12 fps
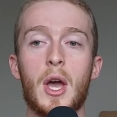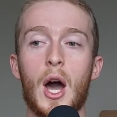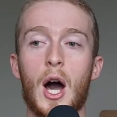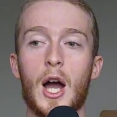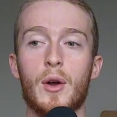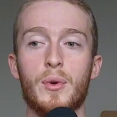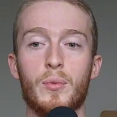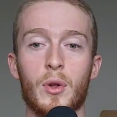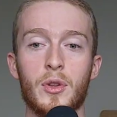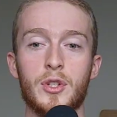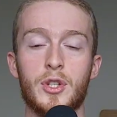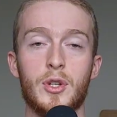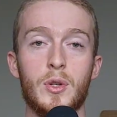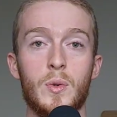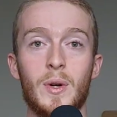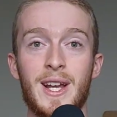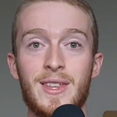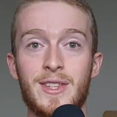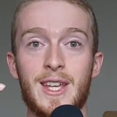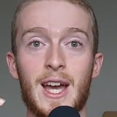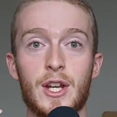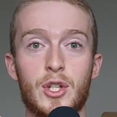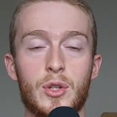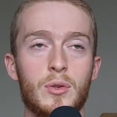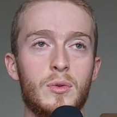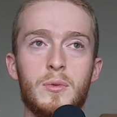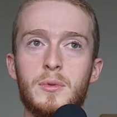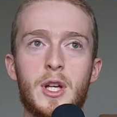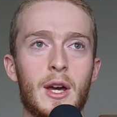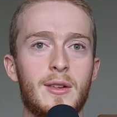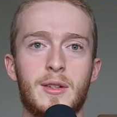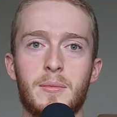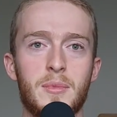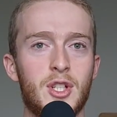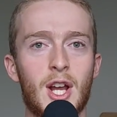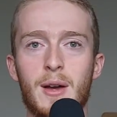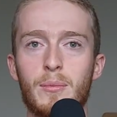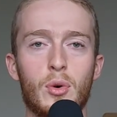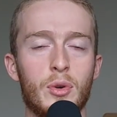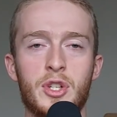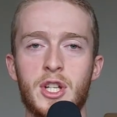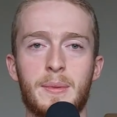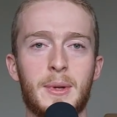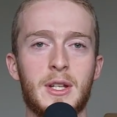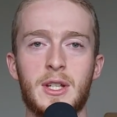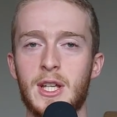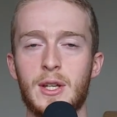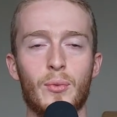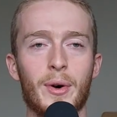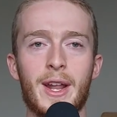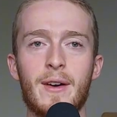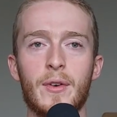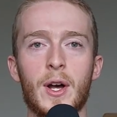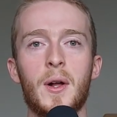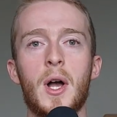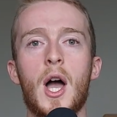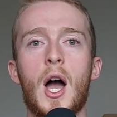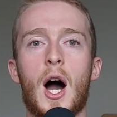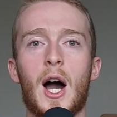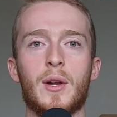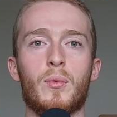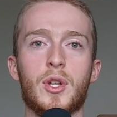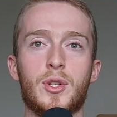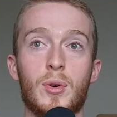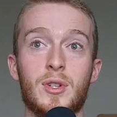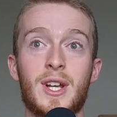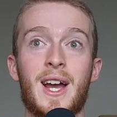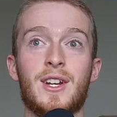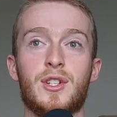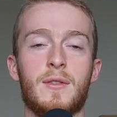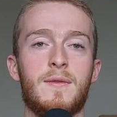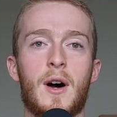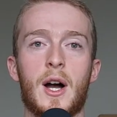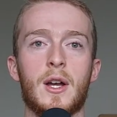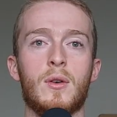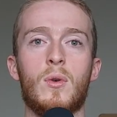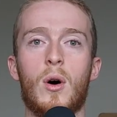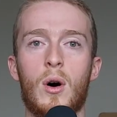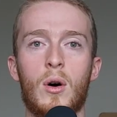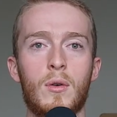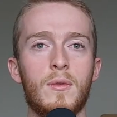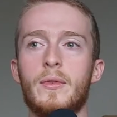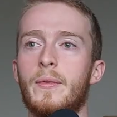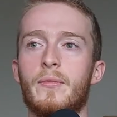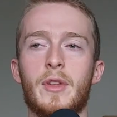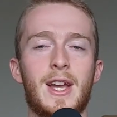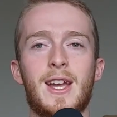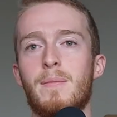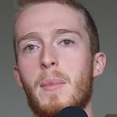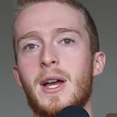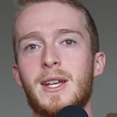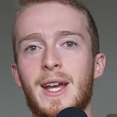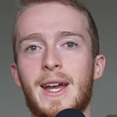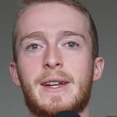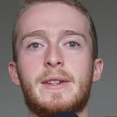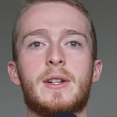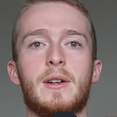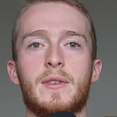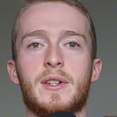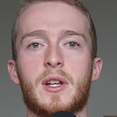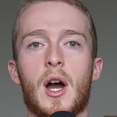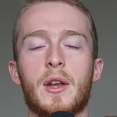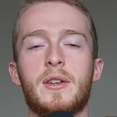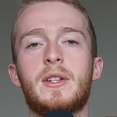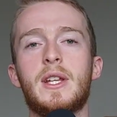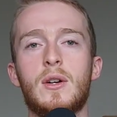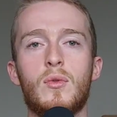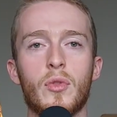I would want to, in the actual custom gem or GPT, whatever, I'd want to attach a file of, in my case, for Scarred Steel, the